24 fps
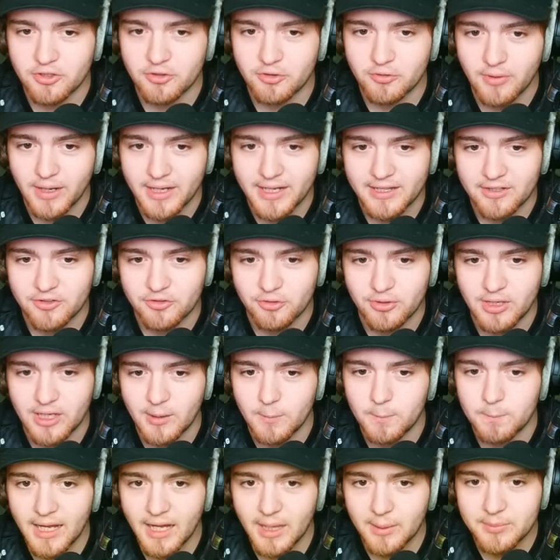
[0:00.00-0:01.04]
credit
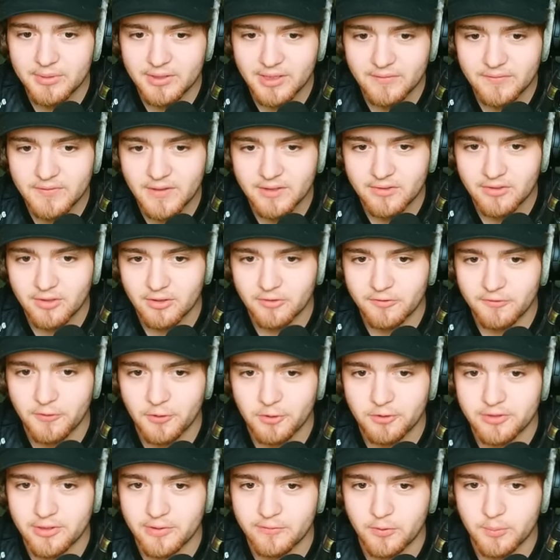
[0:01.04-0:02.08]
drop, and I believe that's our
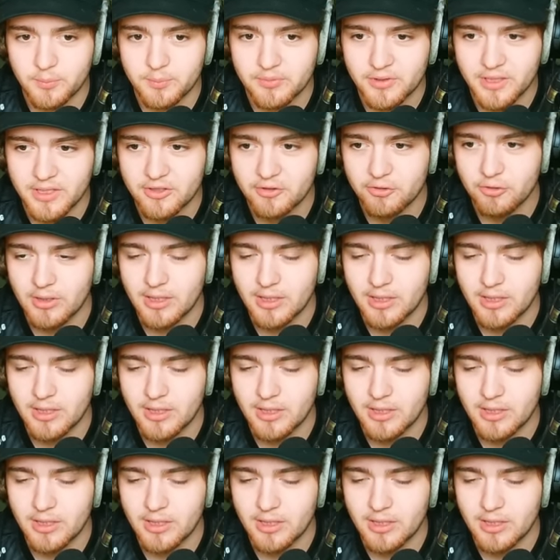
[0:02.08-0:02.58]
first ever bling